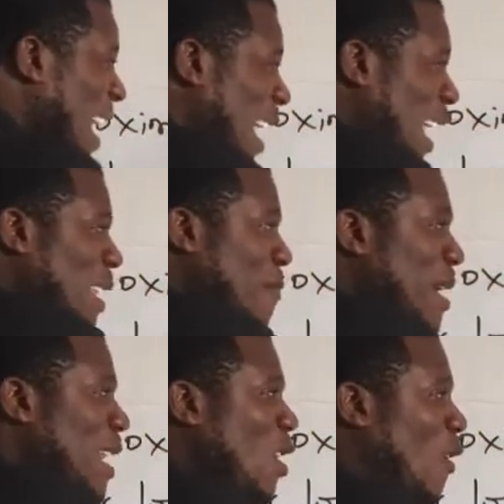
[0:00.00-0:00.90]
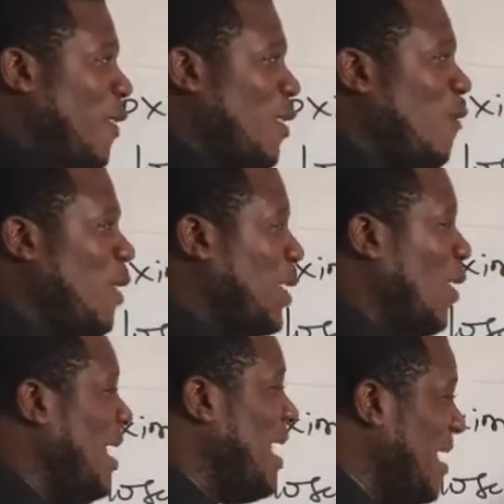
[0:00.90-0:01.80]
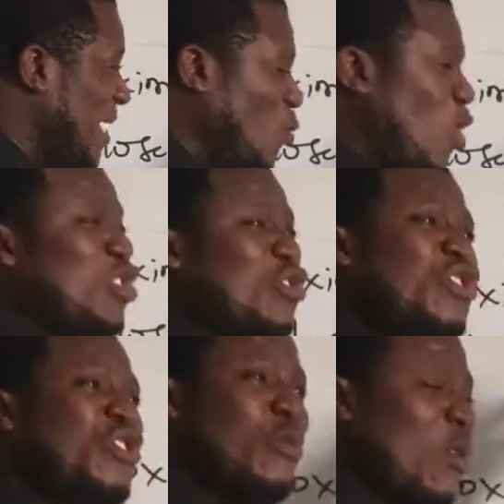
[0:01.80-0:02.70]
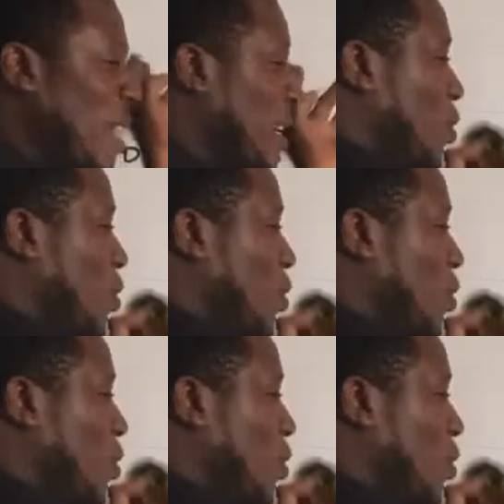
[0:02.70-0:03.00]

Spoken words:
in the meaning of innovation is the word new already.